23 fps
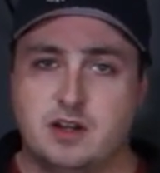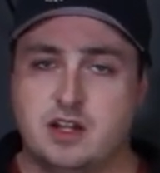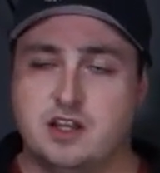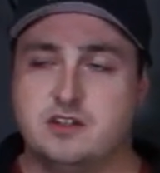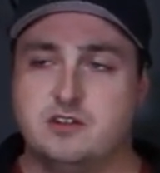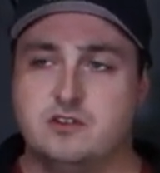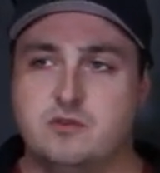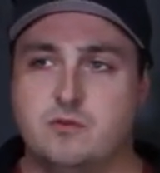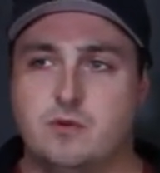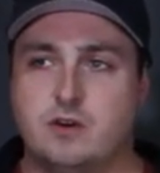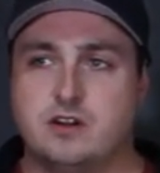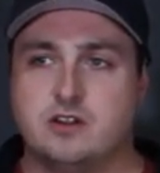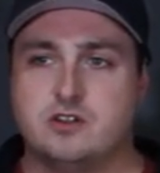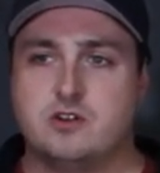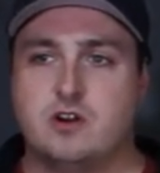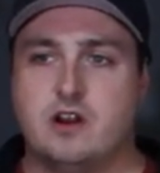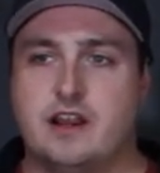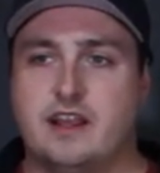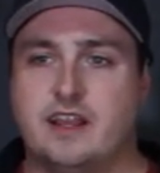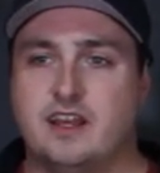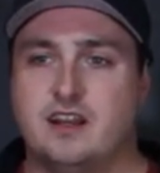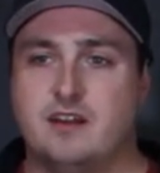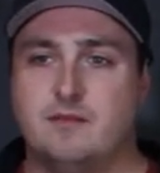but I do want to
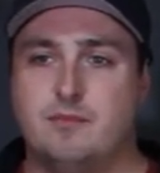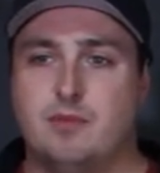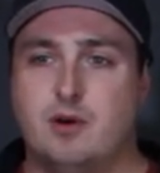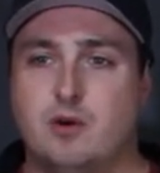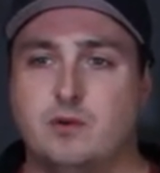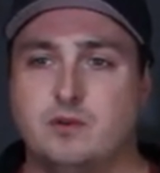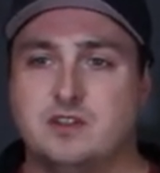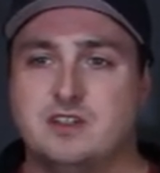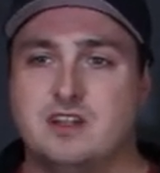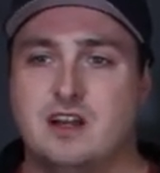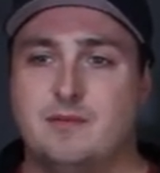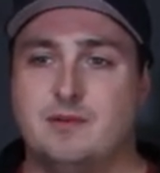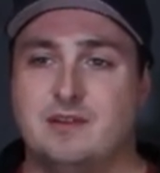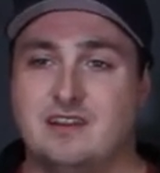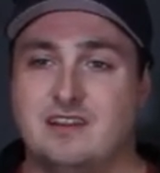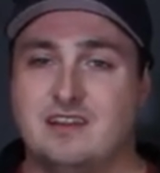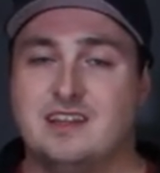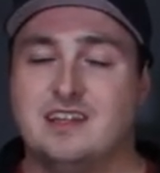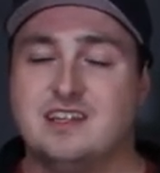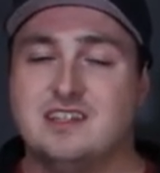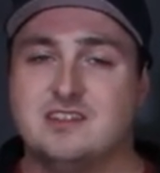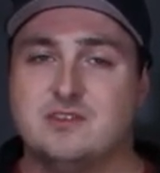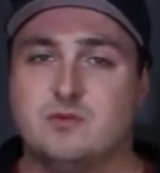try and get a post up at
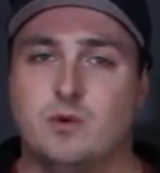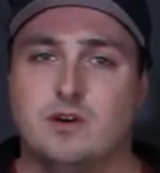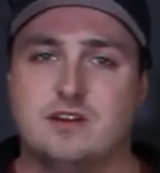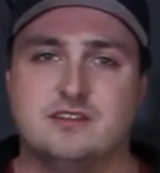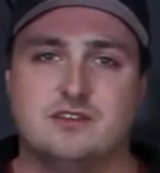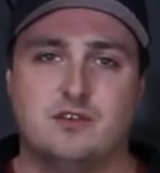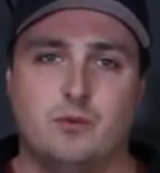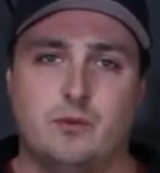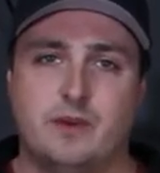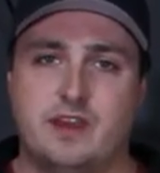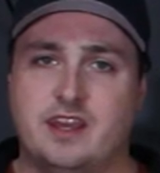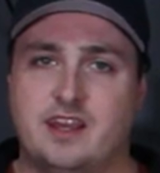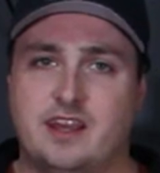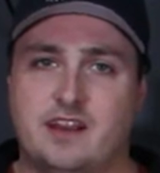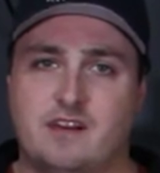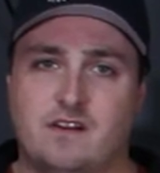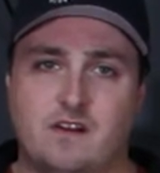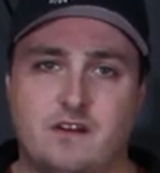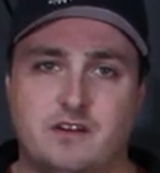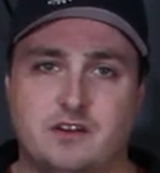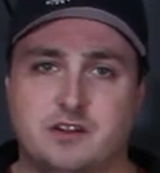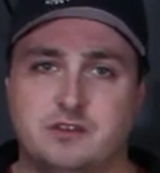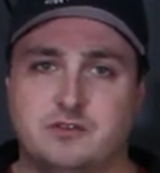least once a week
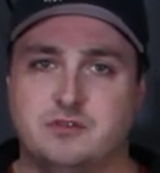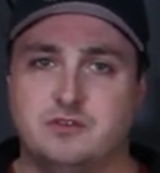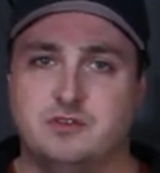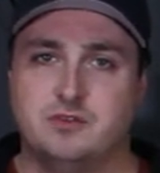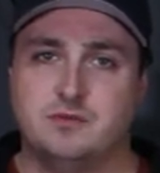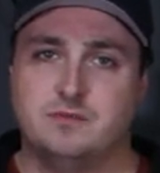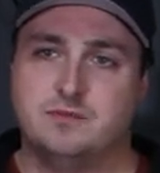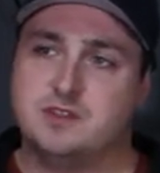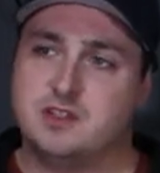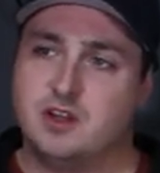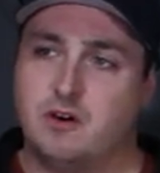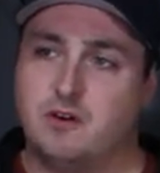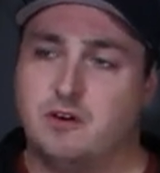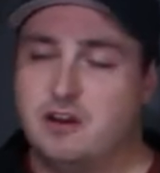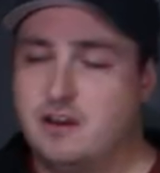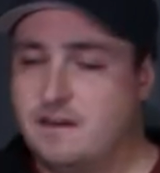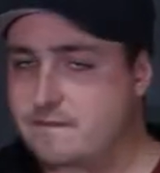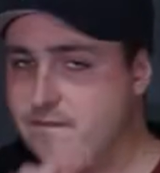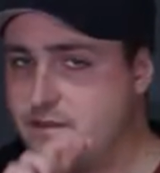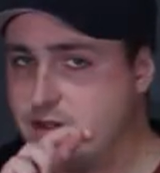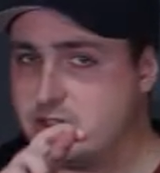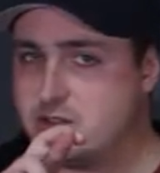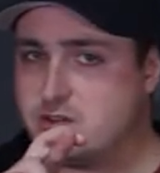here on YouTube, so
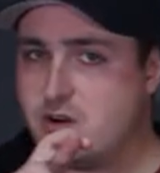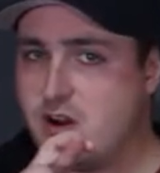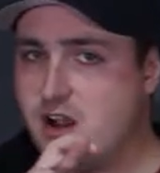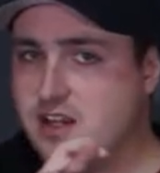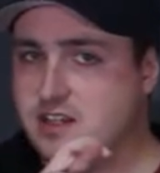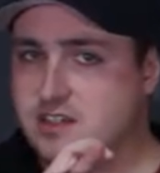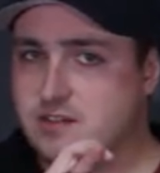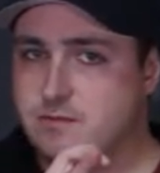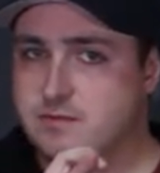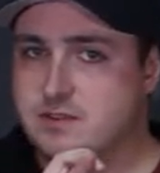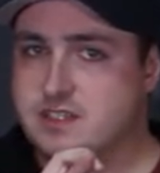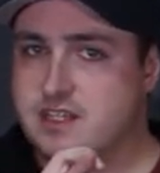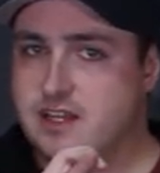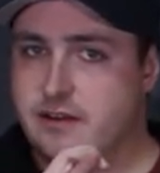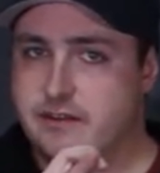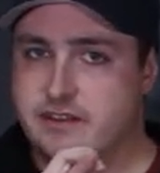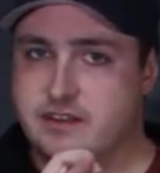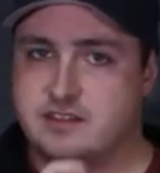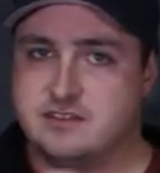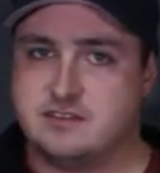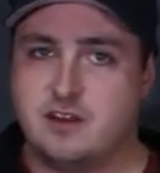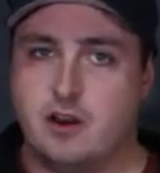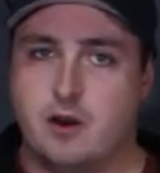fingers crossed, we'll see how
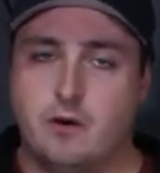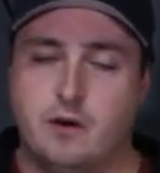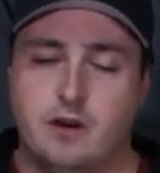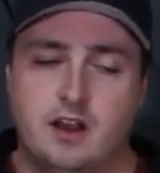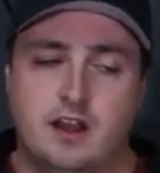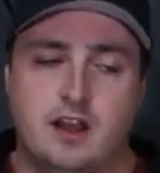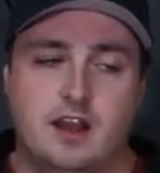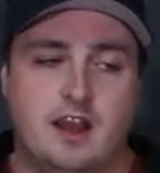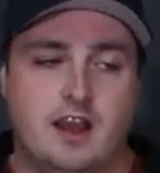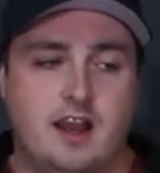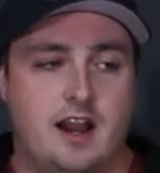things go.